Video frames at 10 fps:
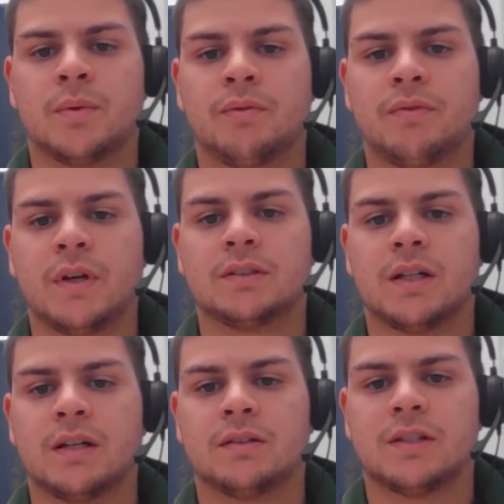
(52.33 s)
From the first
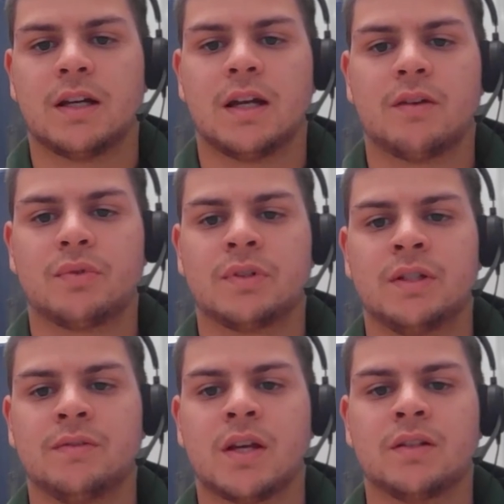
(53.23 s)
day on site, I have
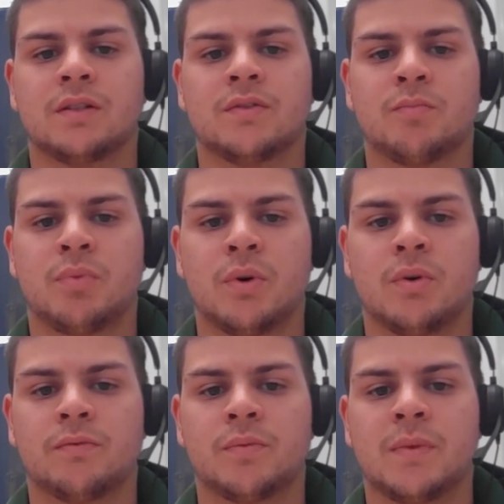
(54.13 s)
received tons of
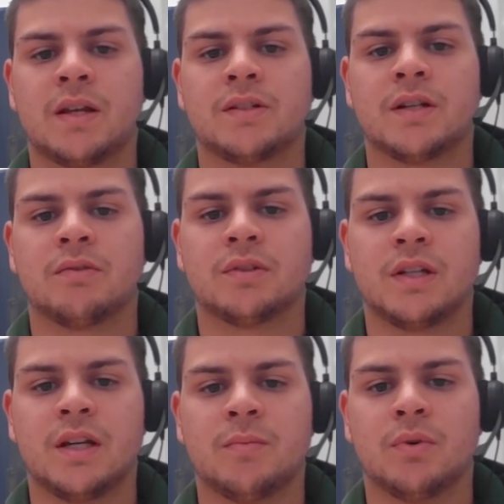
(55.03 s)
support from the engineering
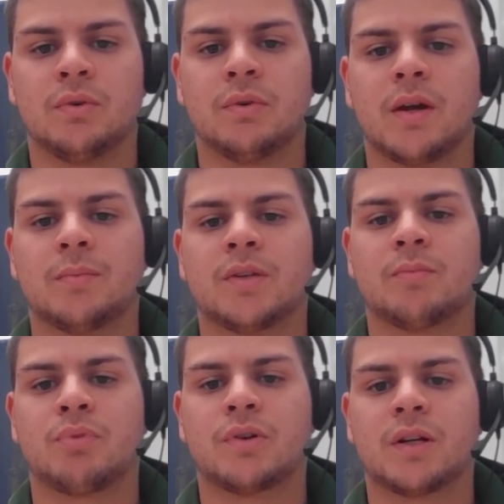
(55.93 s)
team all the way up to the
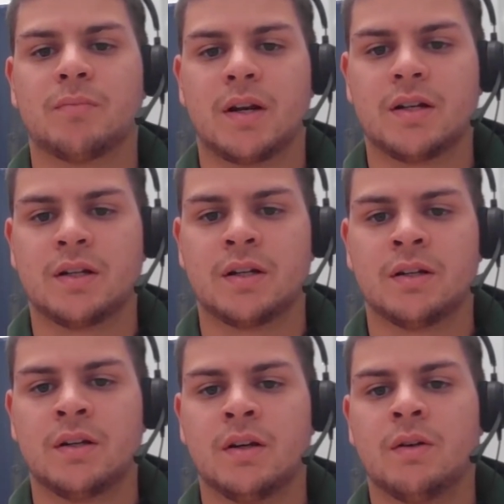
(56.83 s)
project manager,
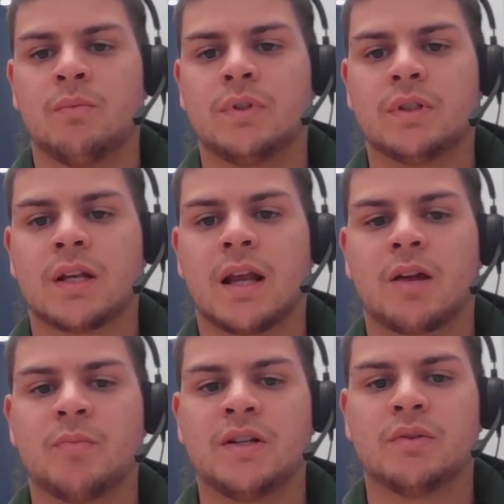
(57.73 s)
which has
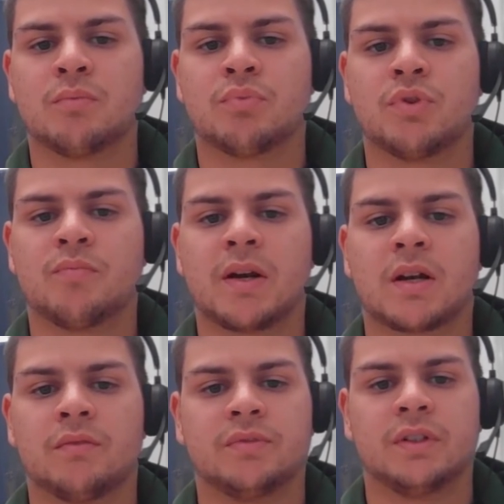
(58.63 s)
allowed me to improve my
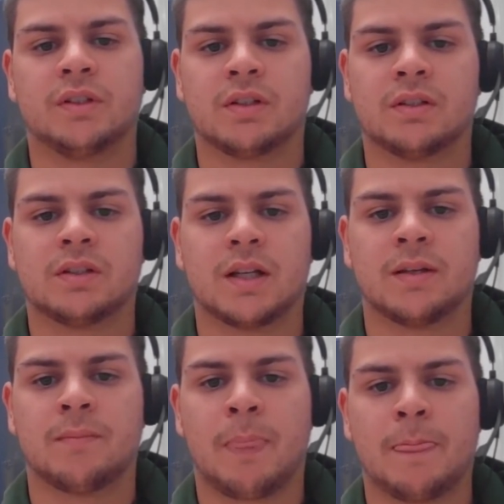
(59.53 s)
confidence on
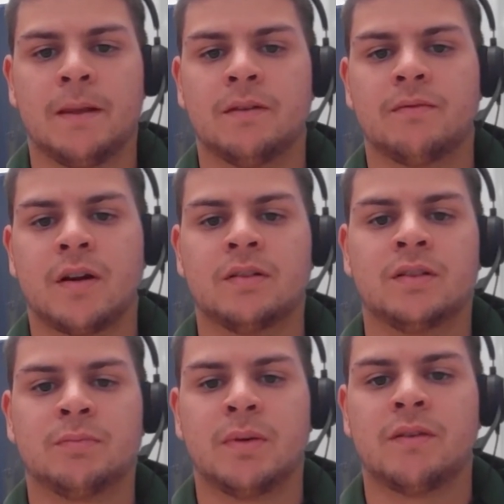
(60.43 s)
site. Farrans
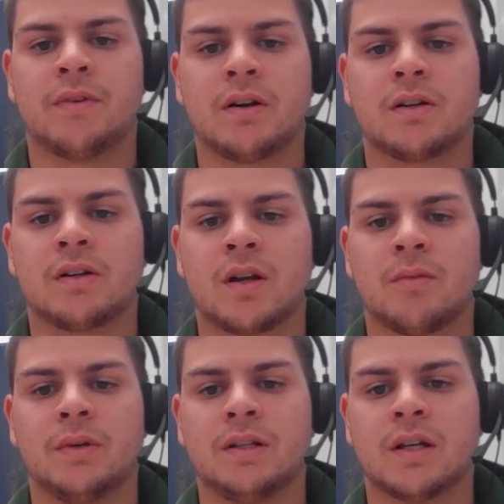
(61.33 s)
has been a very good
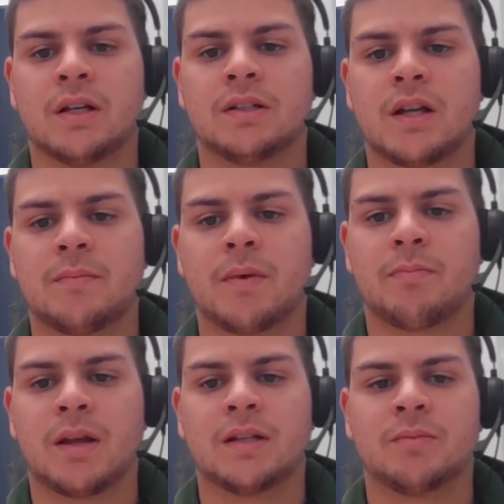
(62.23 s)
company to undertake my
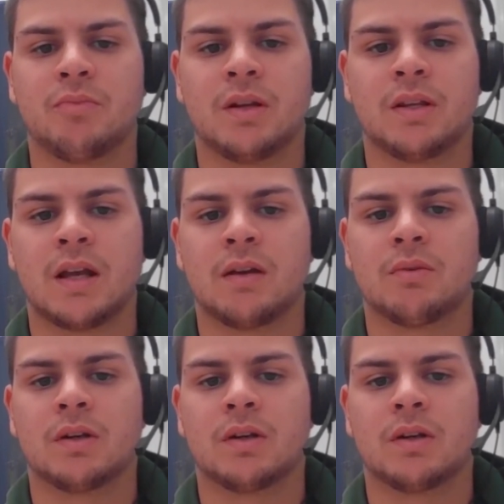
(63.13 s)
placement with, and I